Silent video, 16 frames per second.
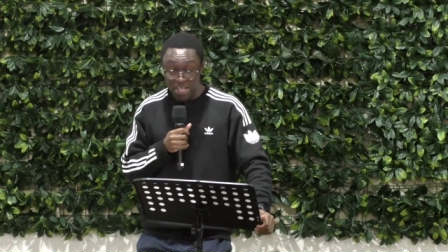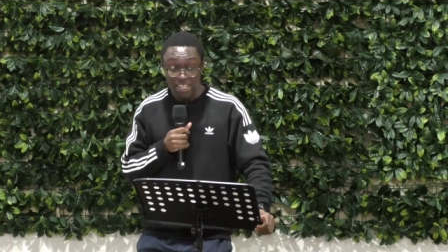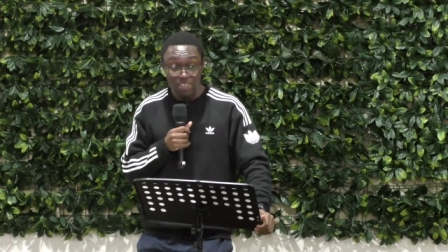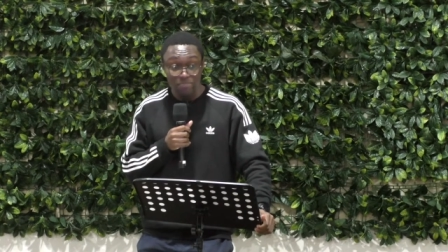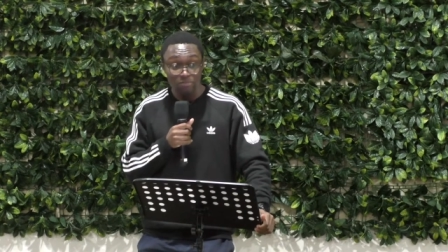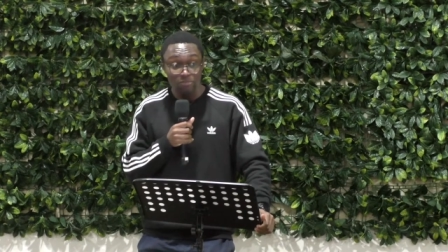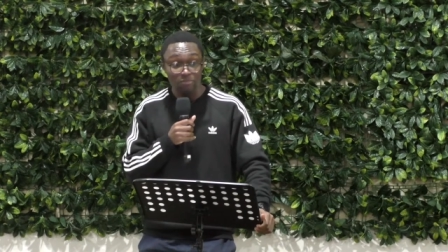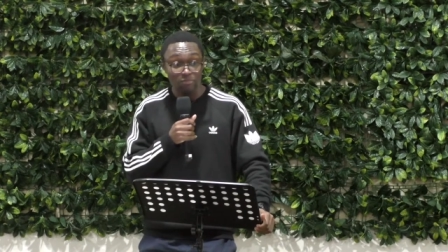and
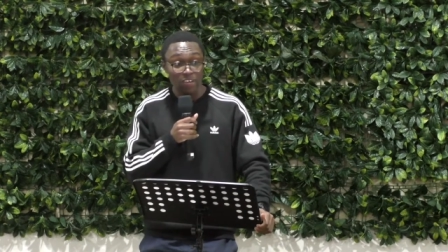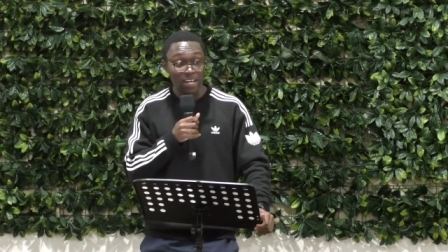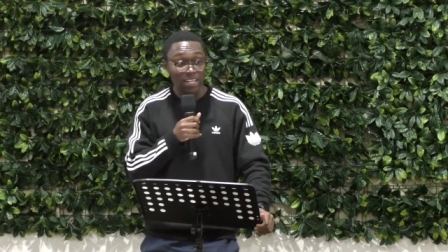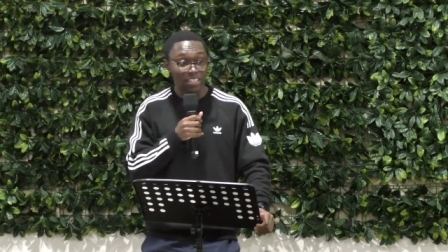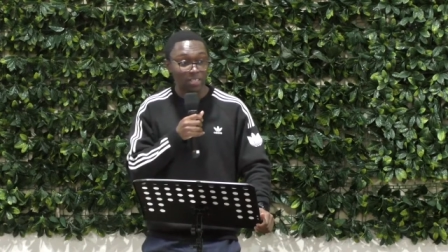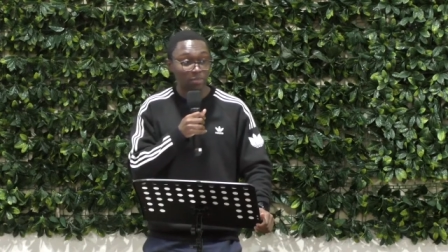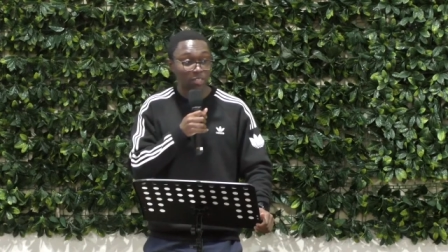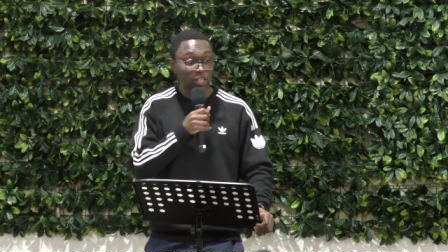even
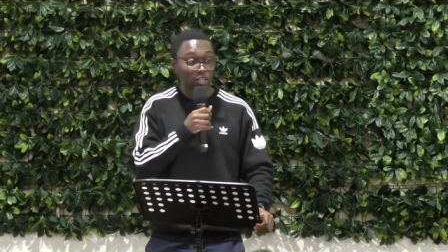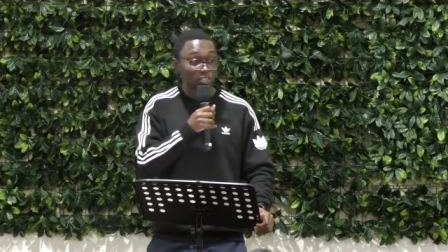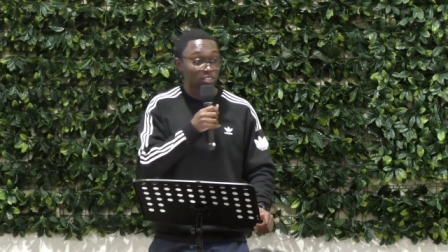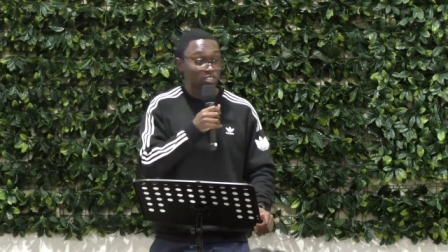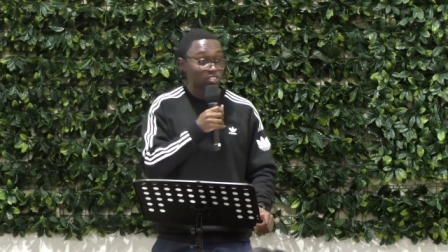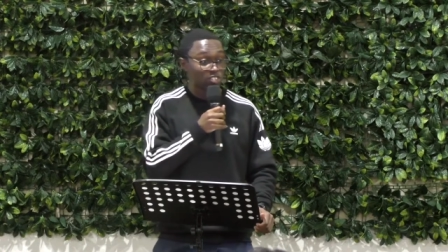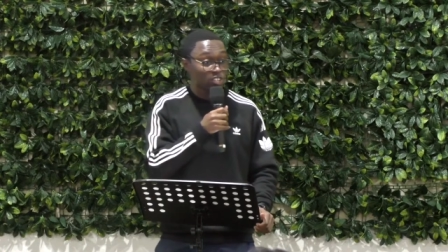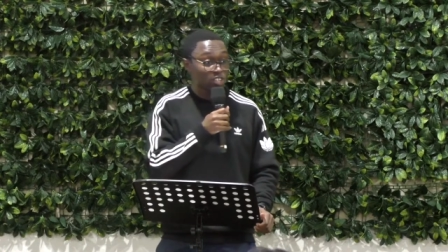invited them along
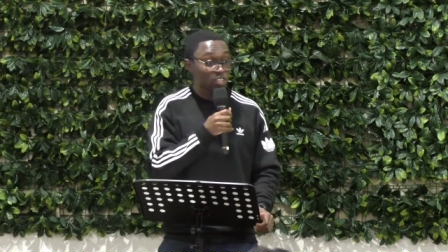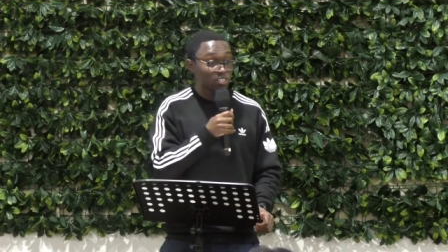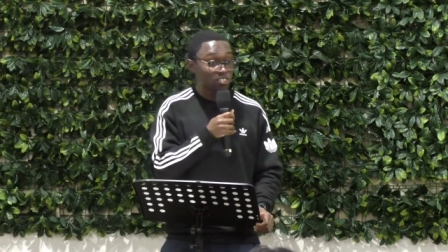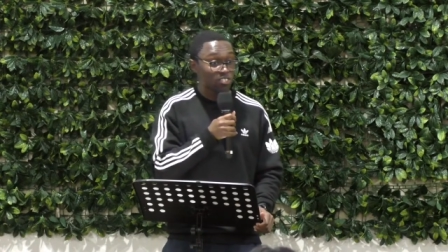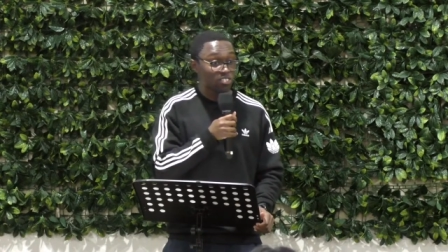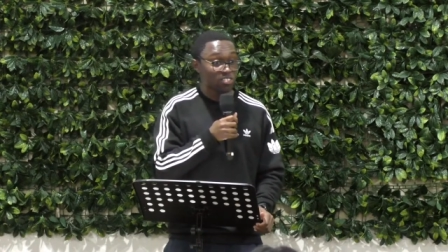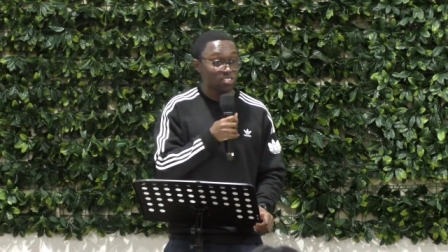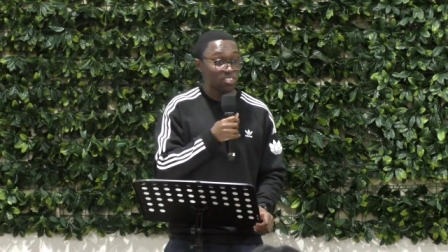to
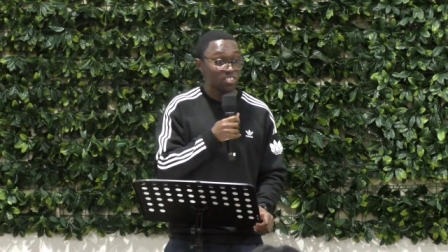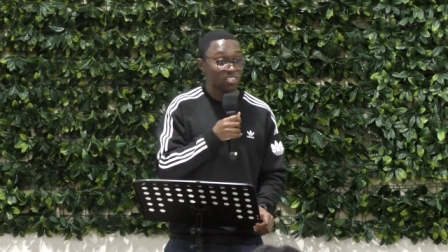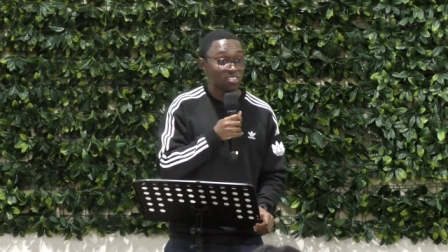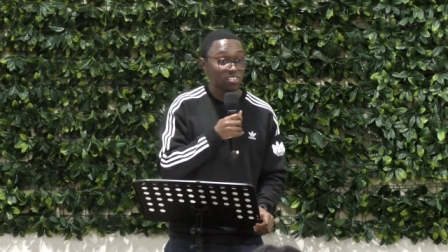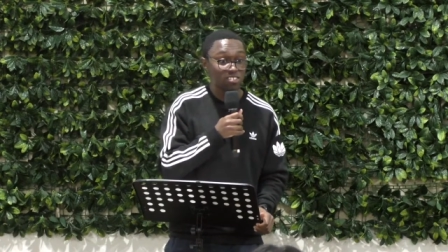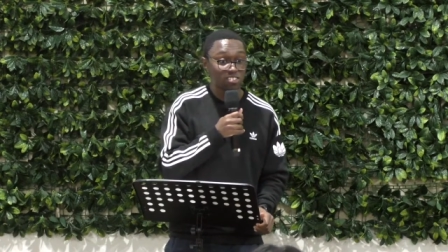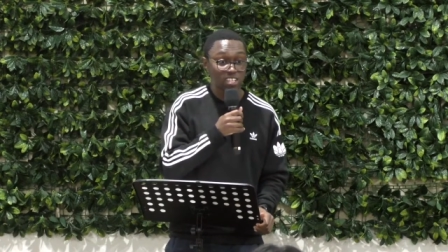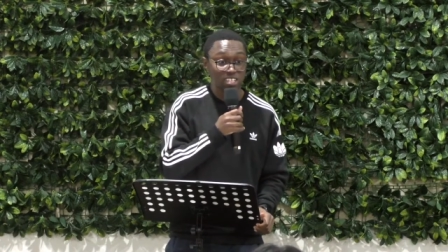church and
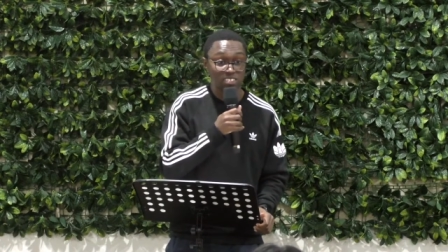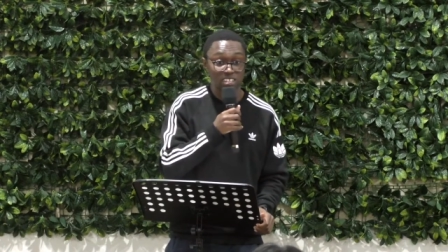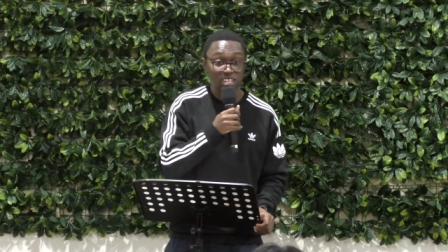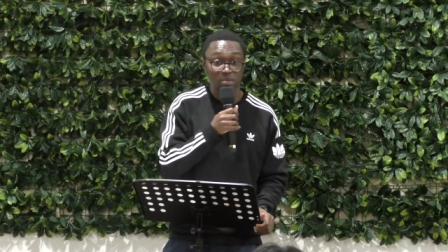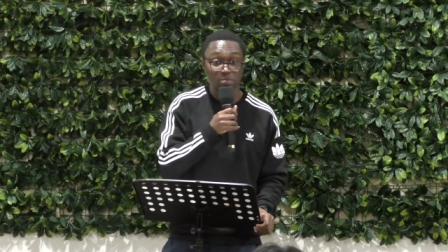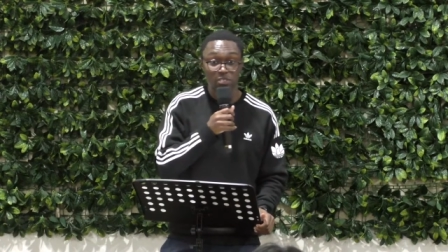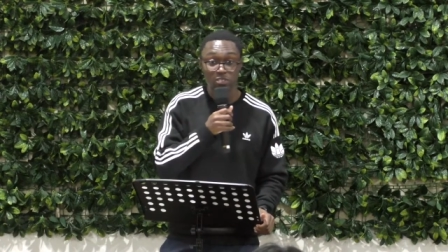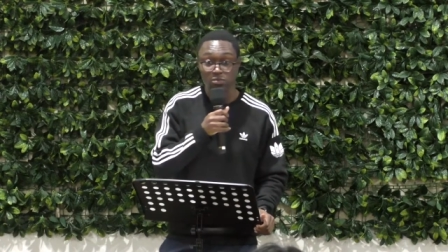to G
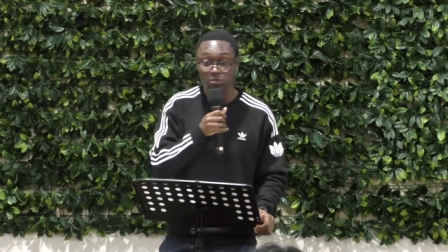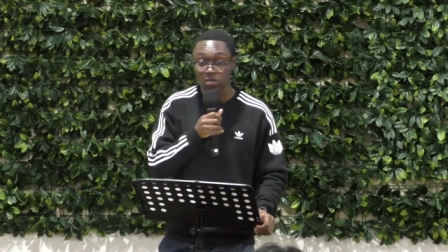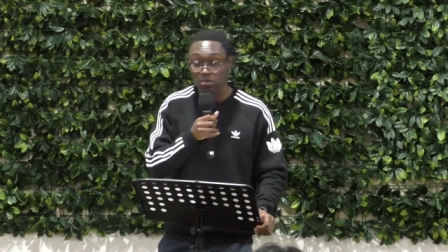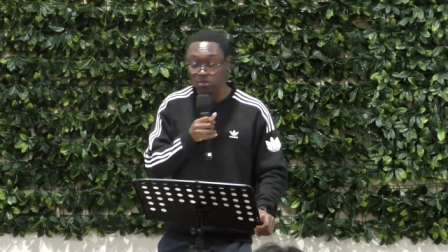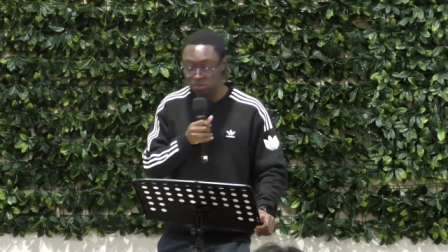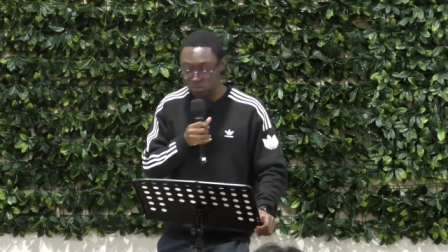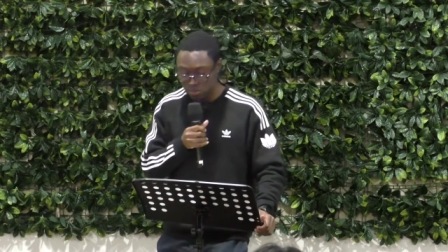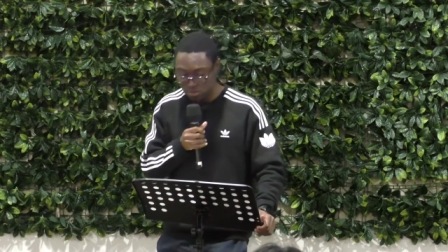teams as
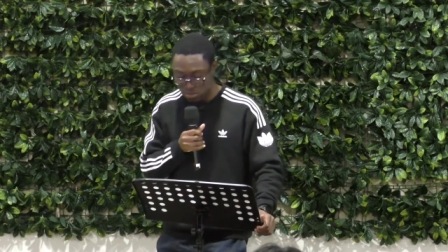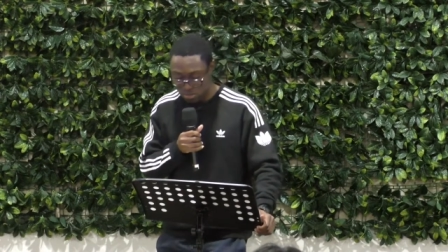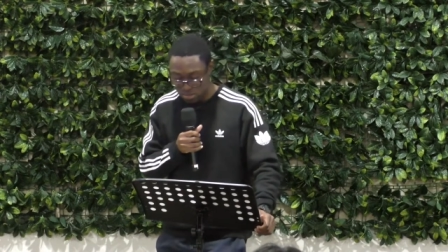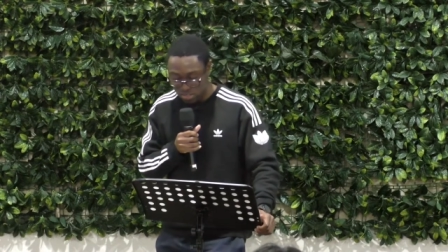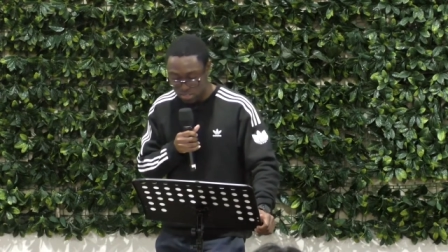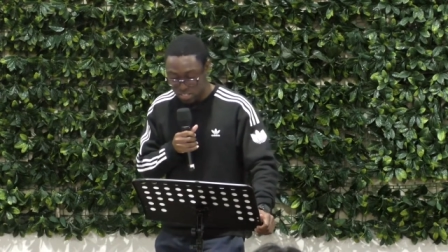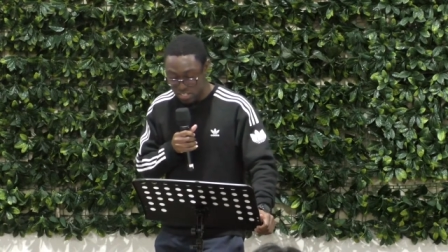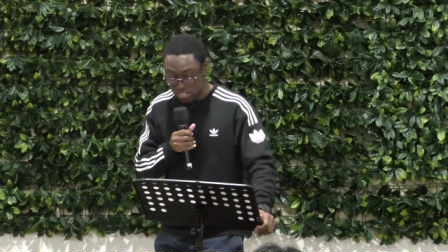well.
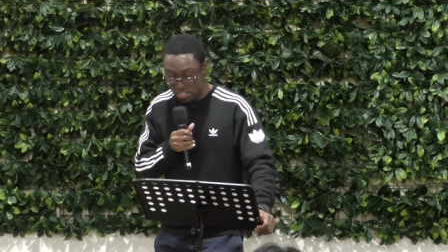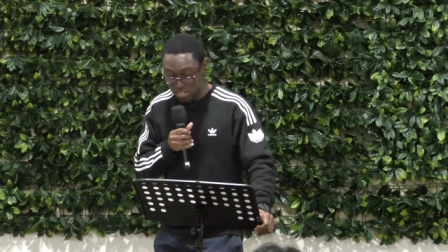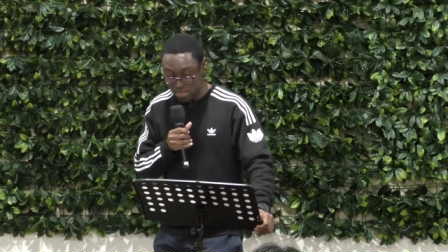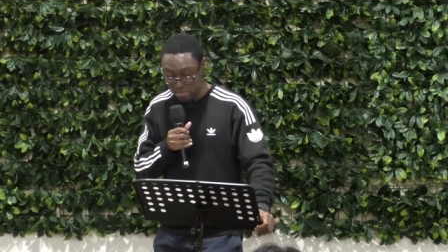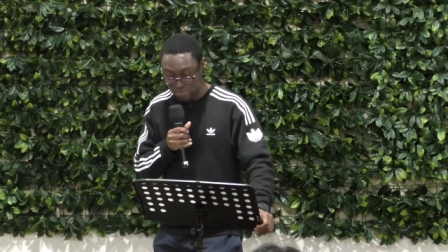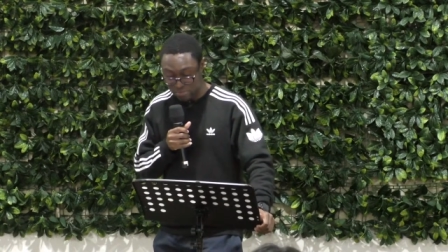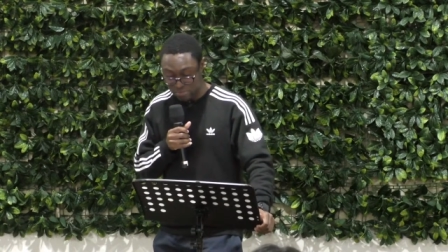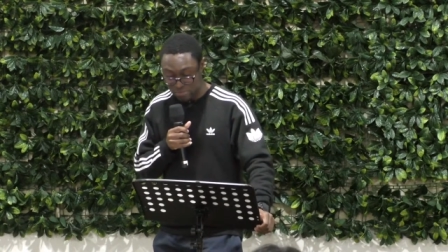
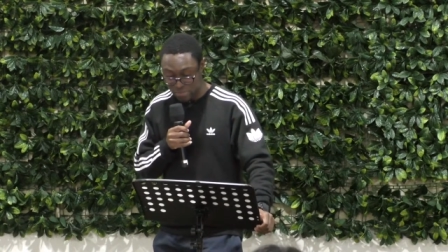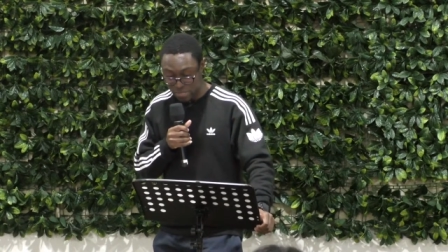Um,